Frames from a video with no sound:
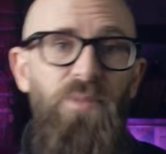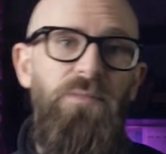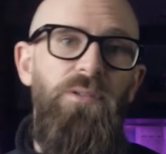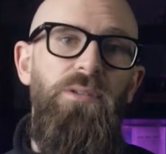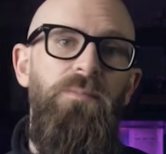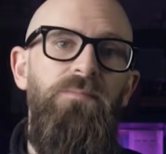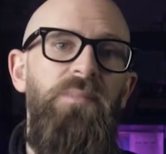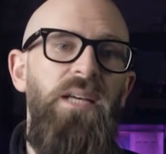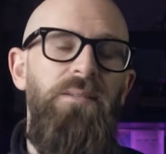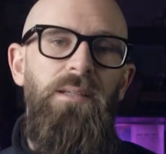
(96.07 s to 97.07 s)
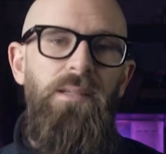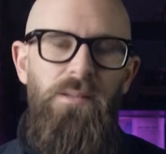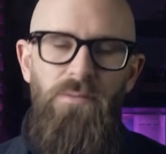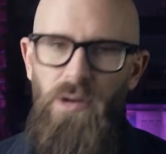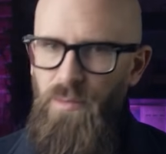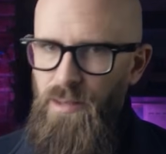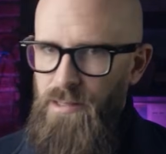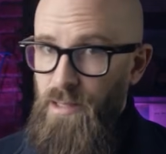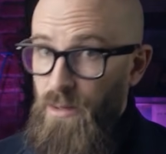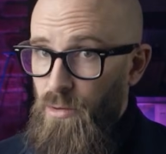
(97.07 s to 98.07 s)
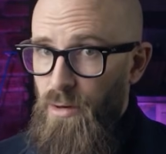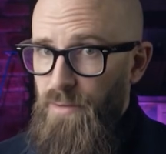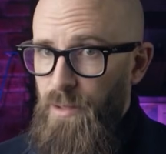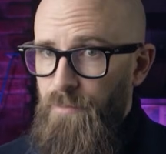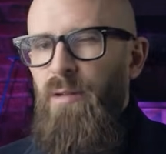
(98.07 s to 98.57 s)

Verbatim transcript: After all, nothing is wrong with eating chlorophyll.